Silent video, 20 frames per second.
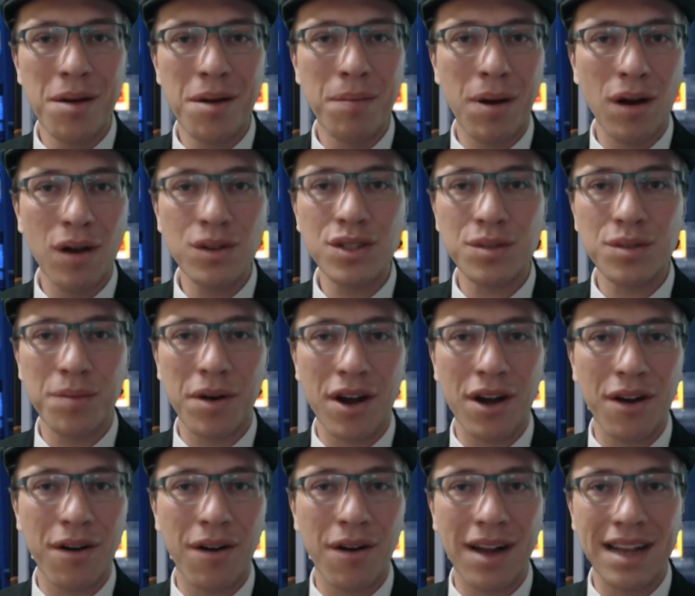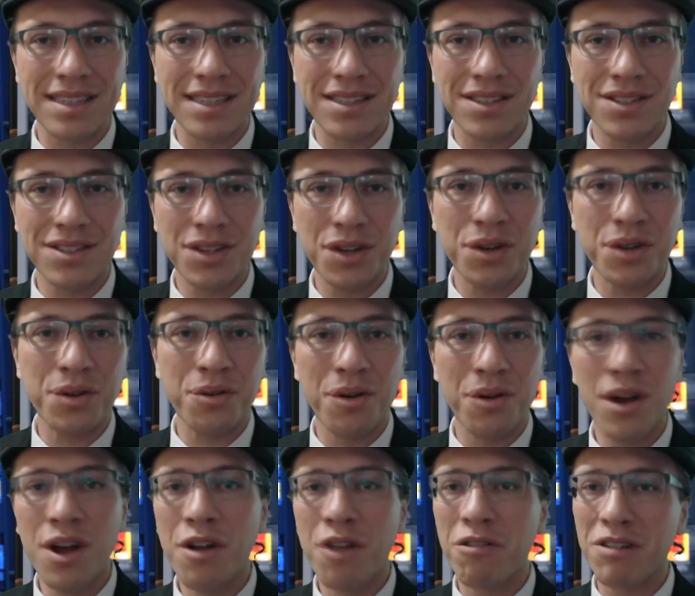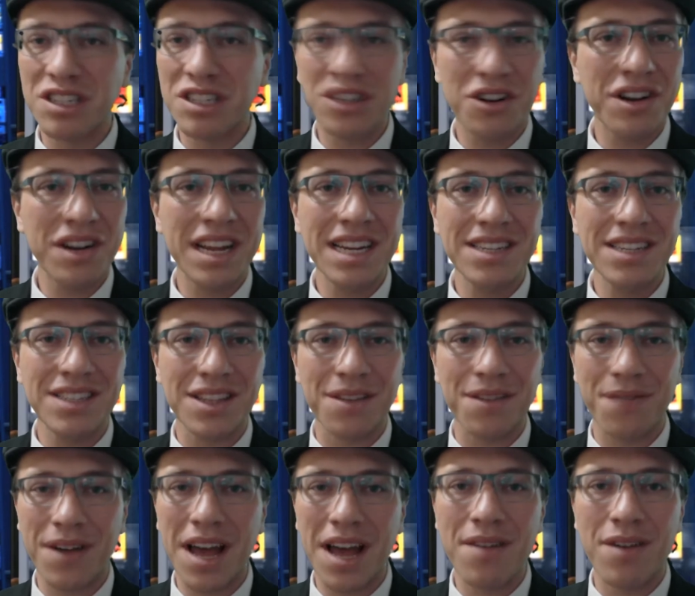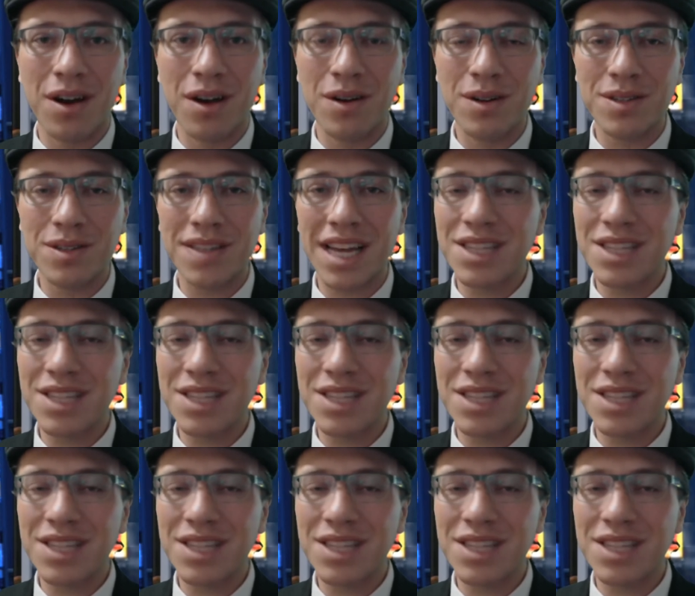post Modern Horizons 2, returning to the 5-0s.